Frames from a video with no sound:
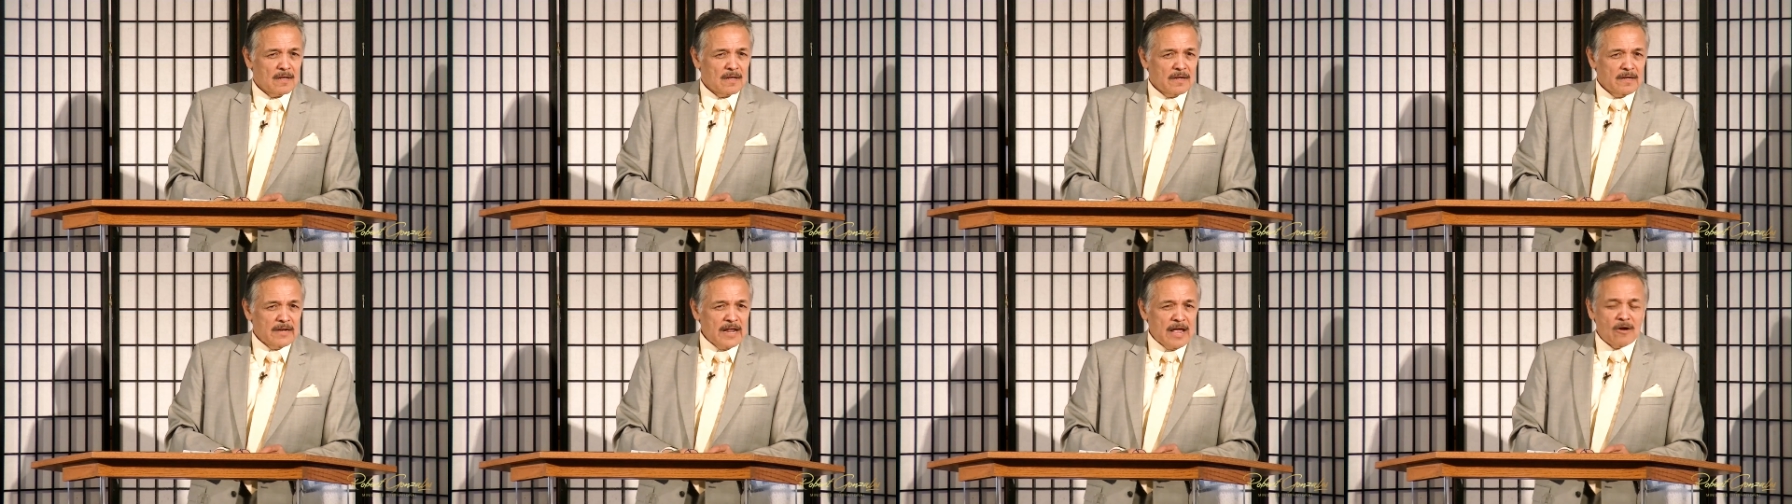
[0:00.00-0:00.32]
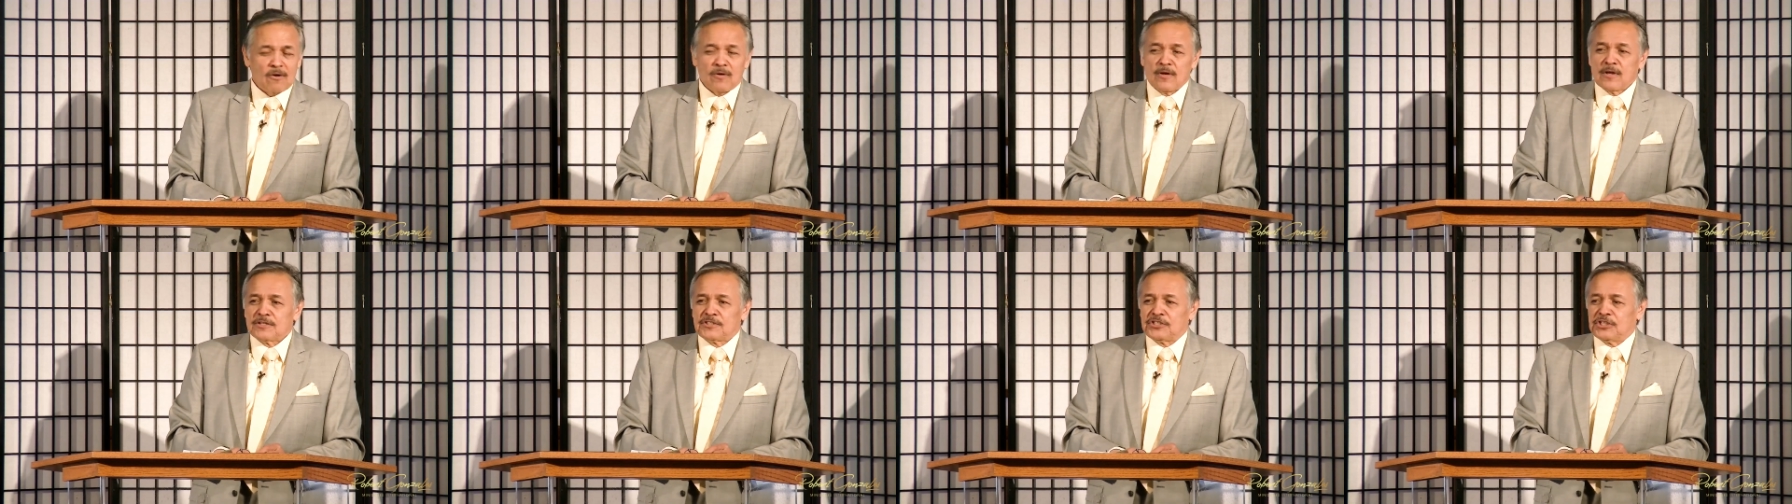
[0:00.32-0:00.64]

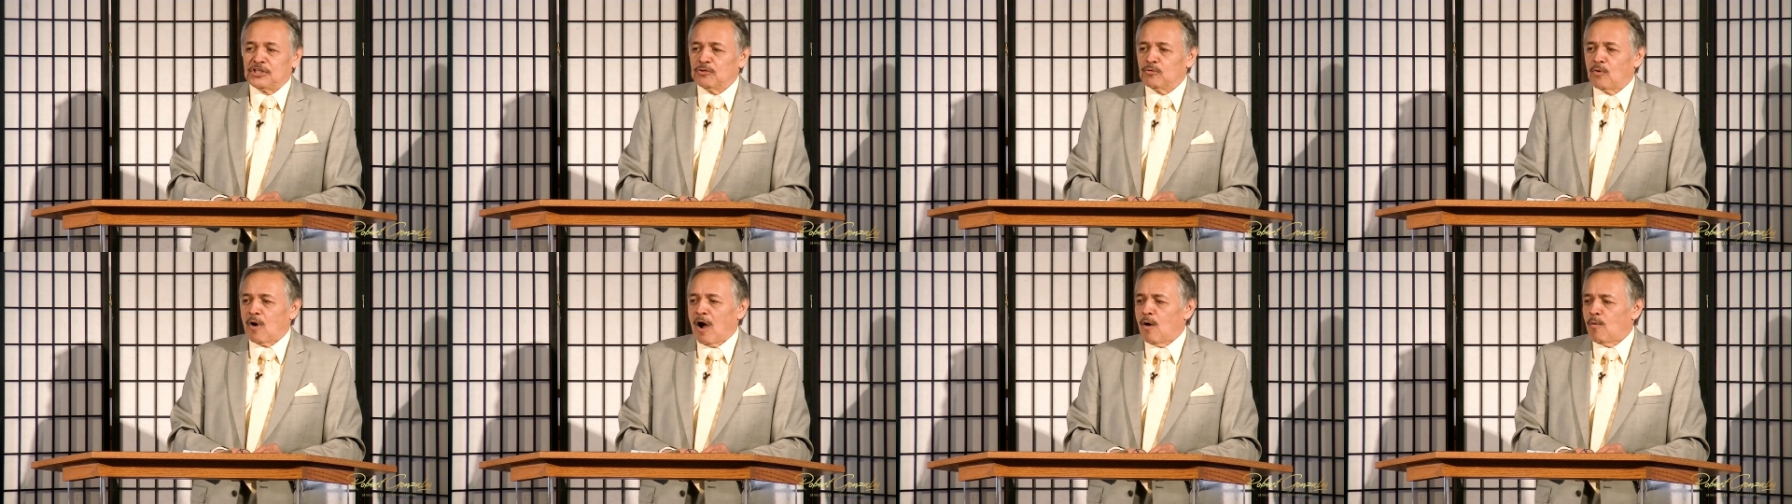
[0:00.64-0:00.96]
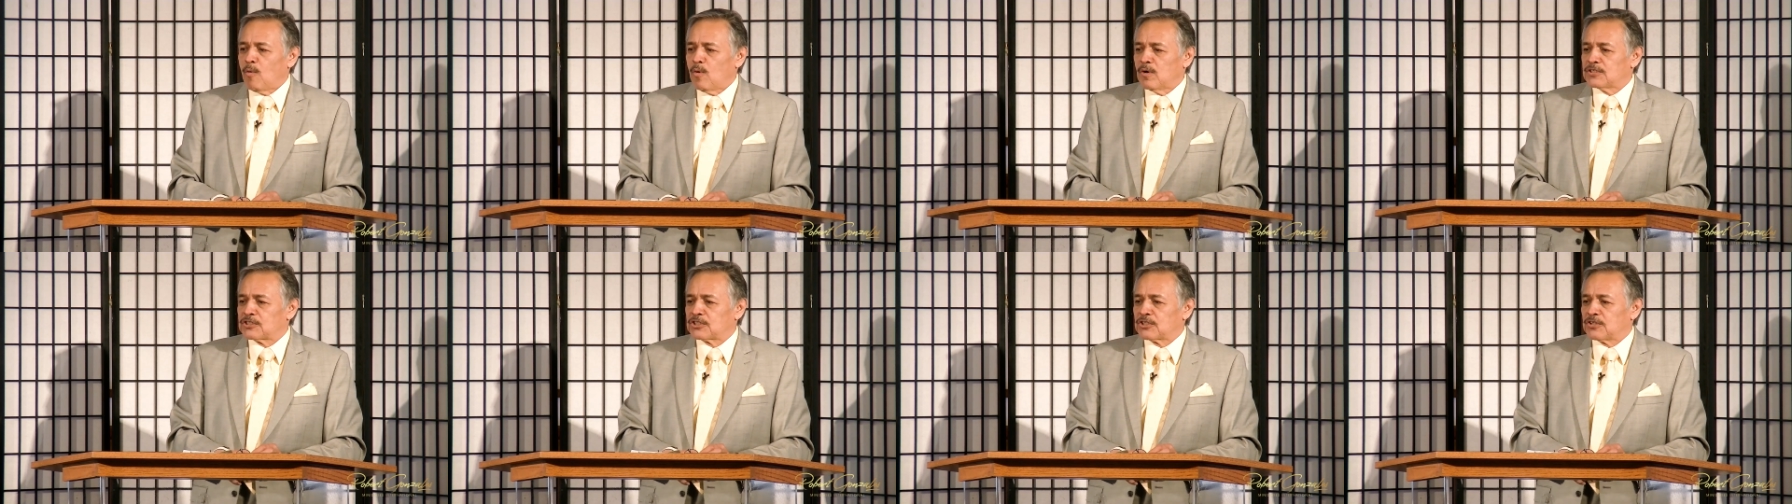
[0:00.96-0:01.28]
Now,
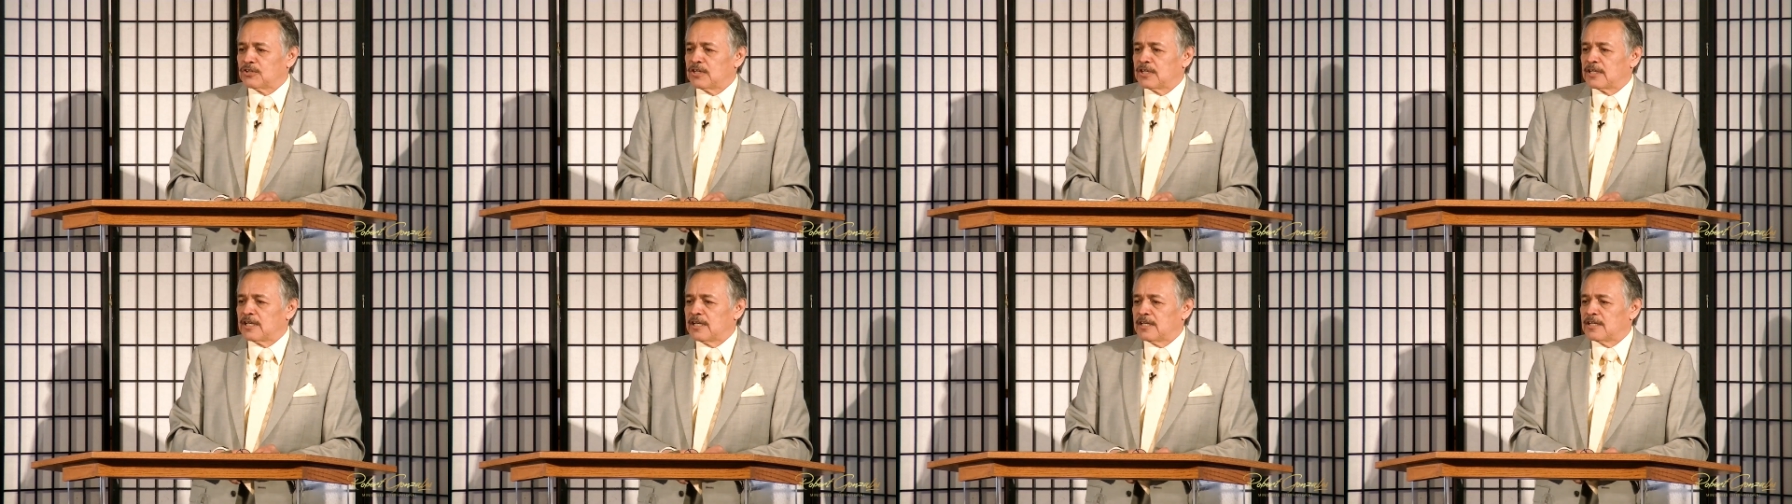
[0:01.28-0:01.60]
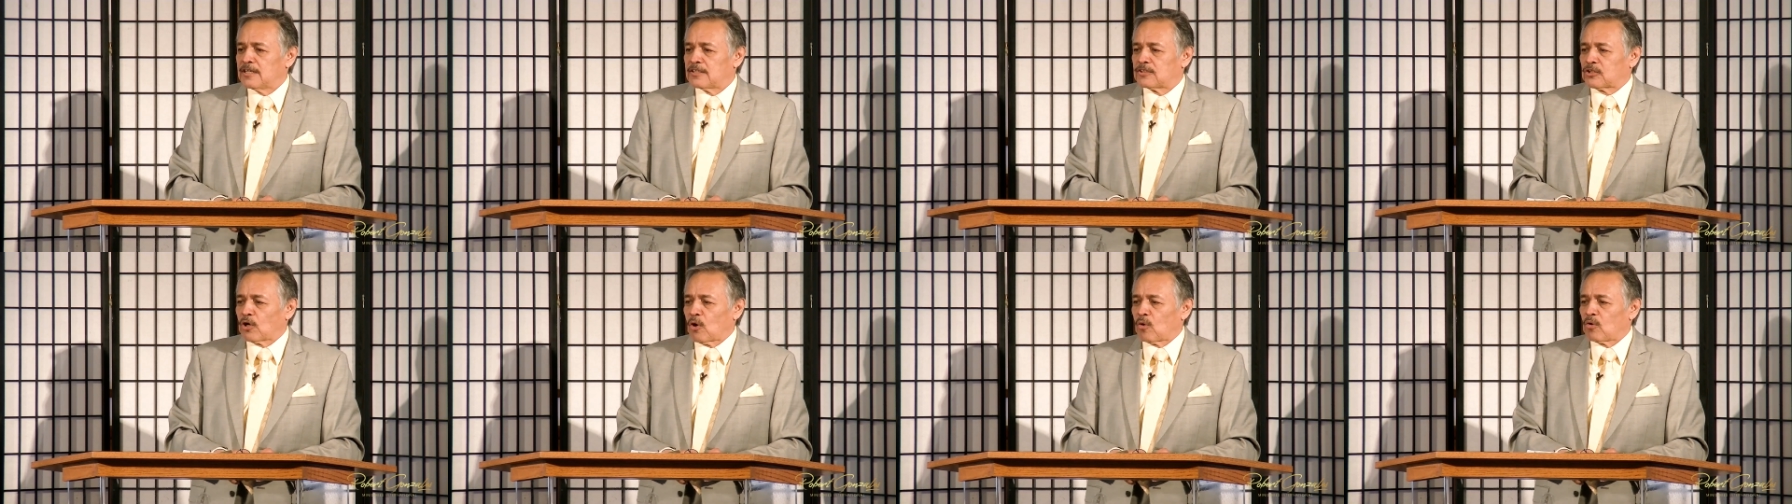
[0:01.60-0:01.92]
Chihuahua is going to get
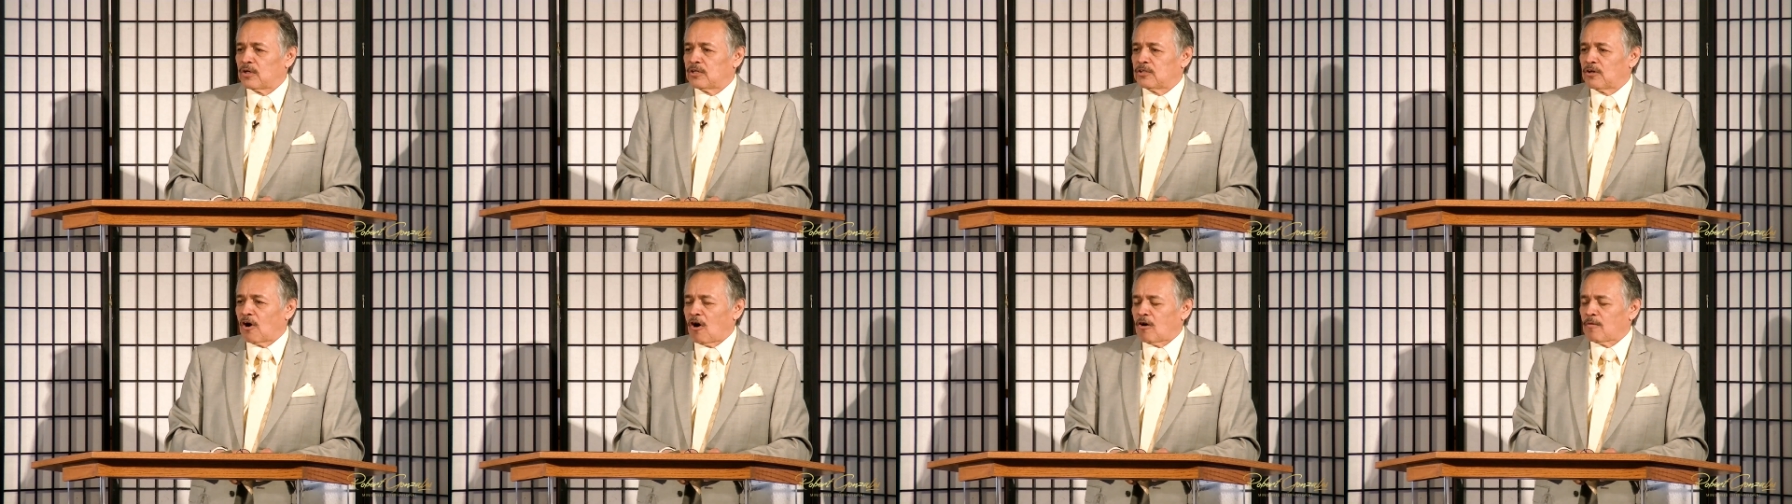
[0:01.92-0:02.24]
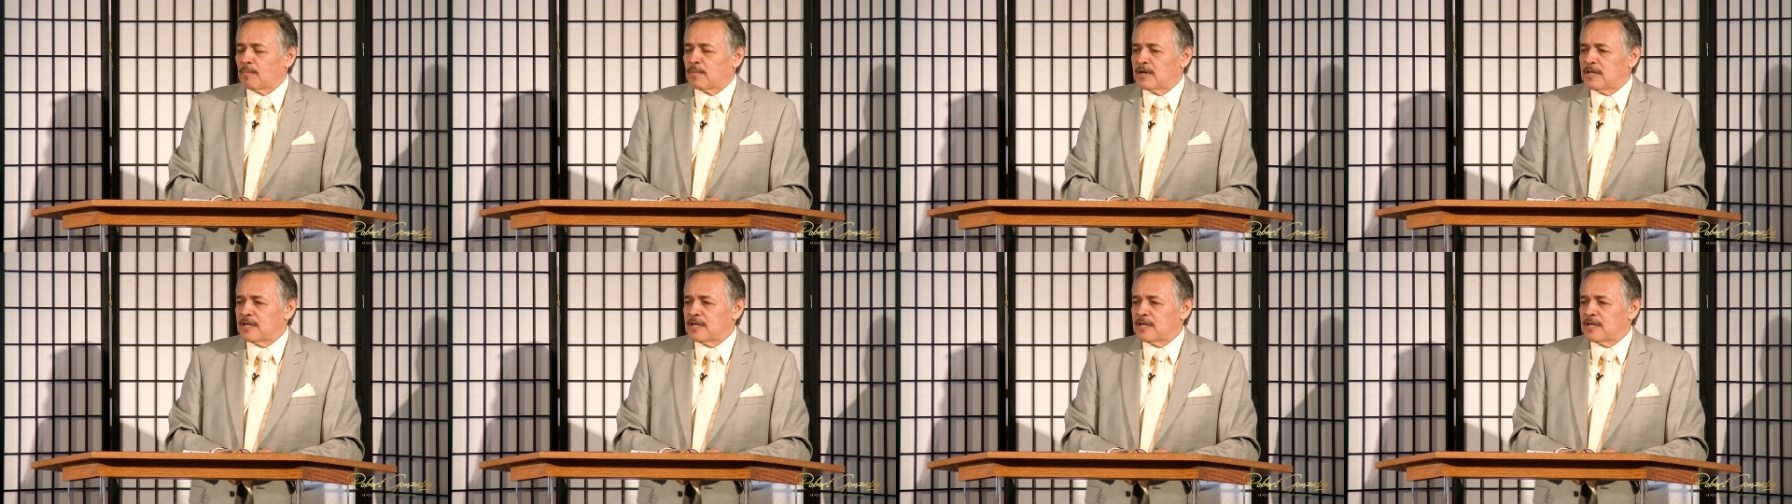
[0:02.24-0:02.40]
it totally dark,